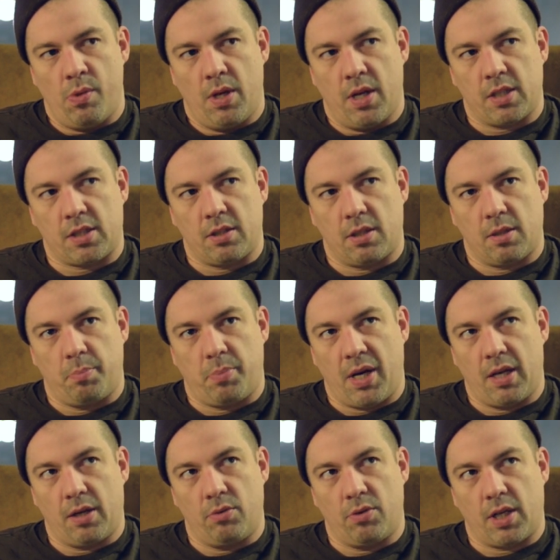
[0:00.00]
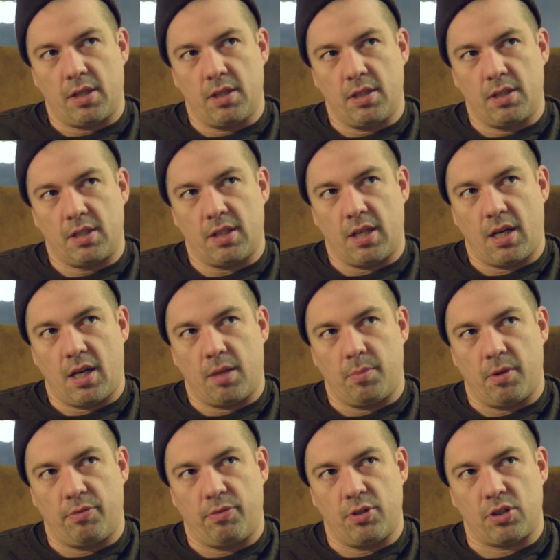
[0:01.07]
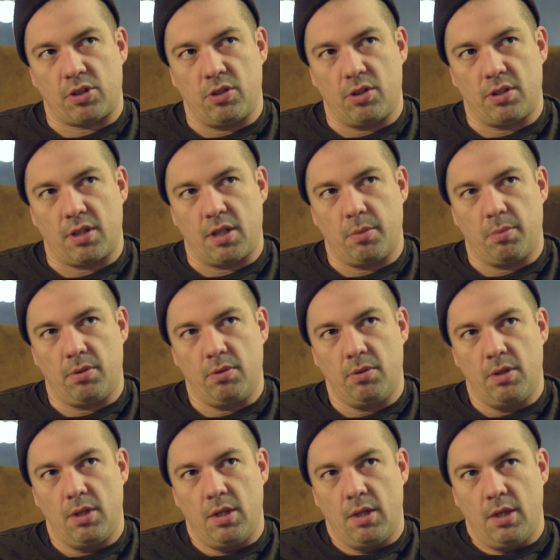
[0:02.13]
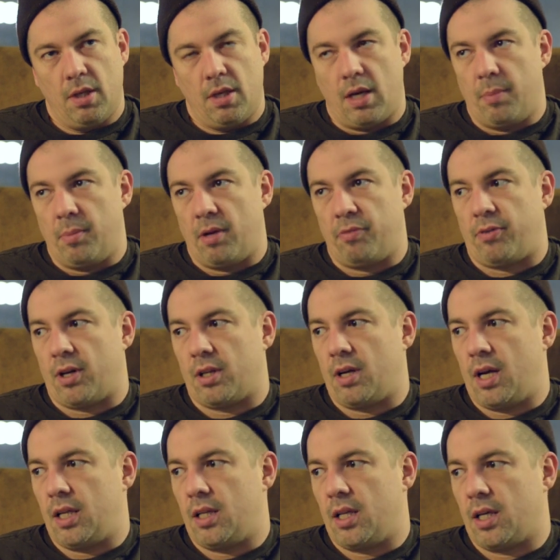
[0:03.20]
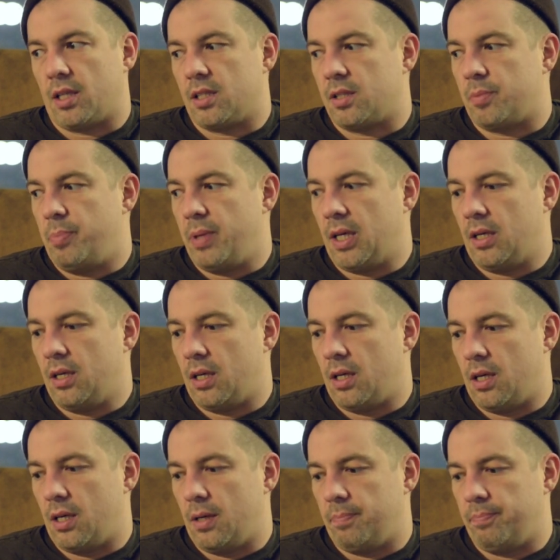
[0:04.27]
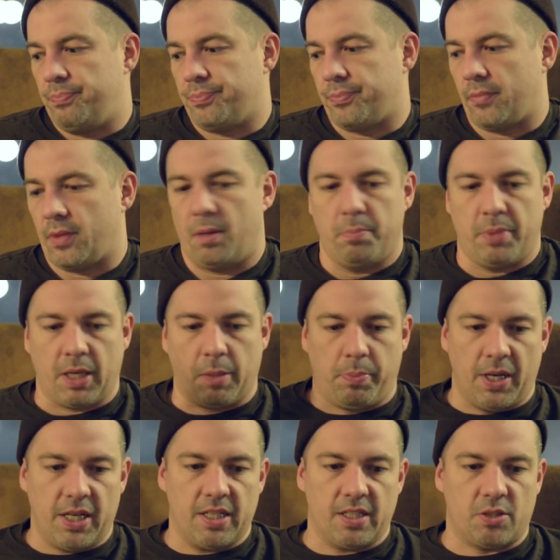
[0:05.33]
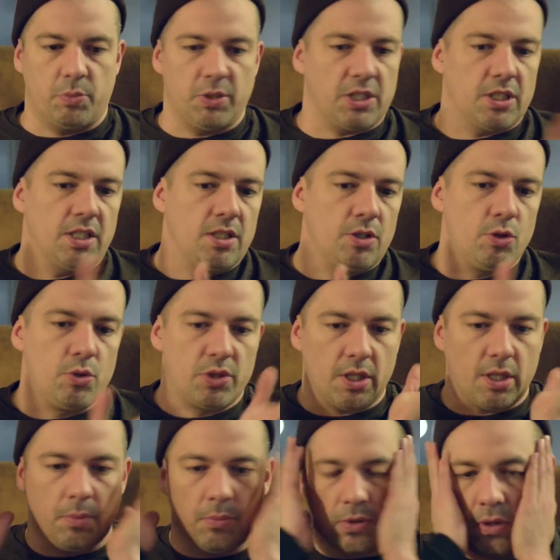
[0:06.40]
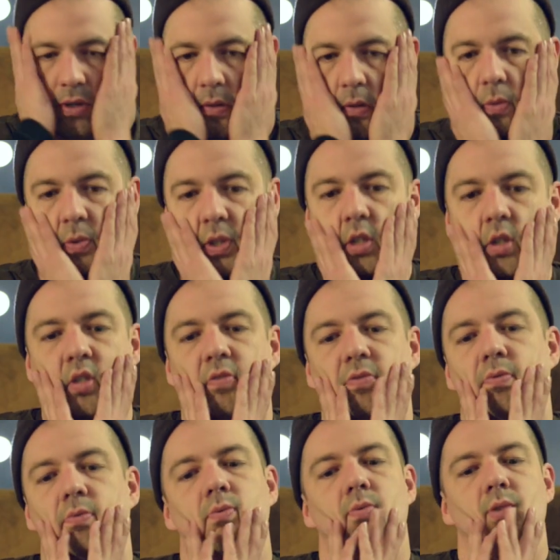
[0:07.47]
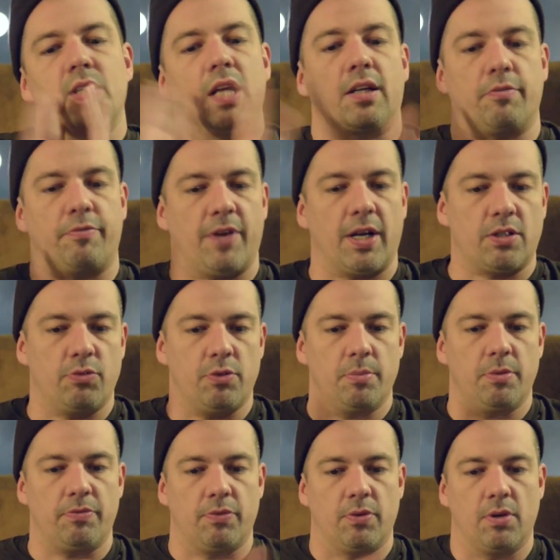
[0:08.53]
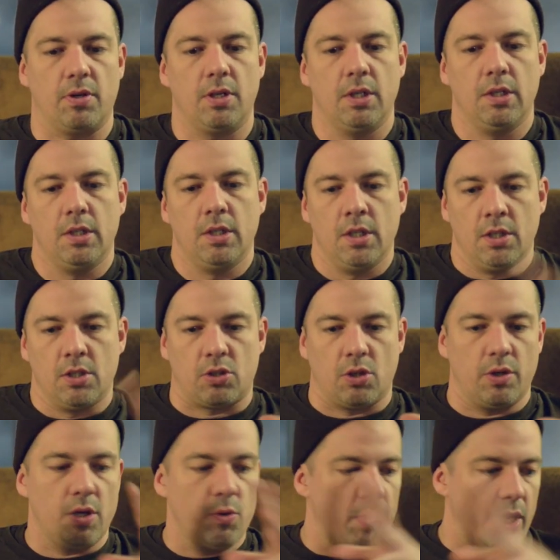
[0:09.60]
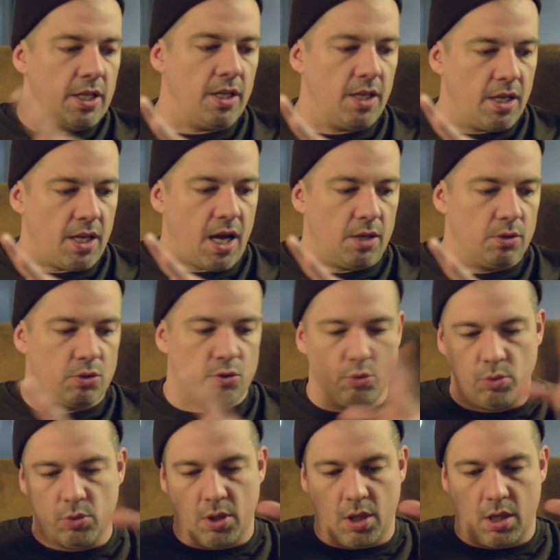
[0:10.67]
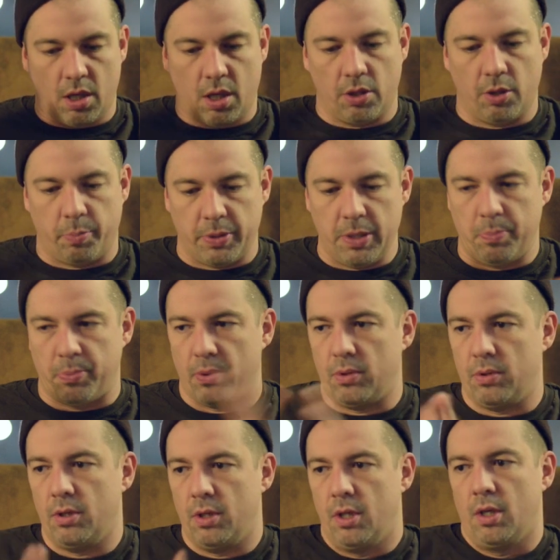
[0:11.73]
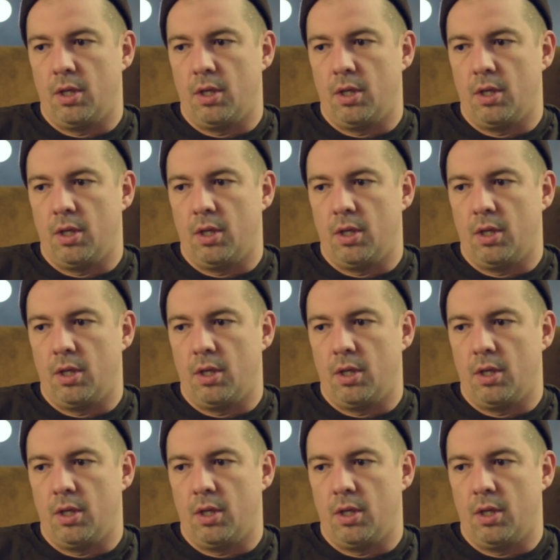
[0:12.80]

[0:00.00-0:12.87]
I started buying records, and I had my first turntable. And my father had like this big place which he didn't use anymore, which was like a factory before. So he rented it out to other people.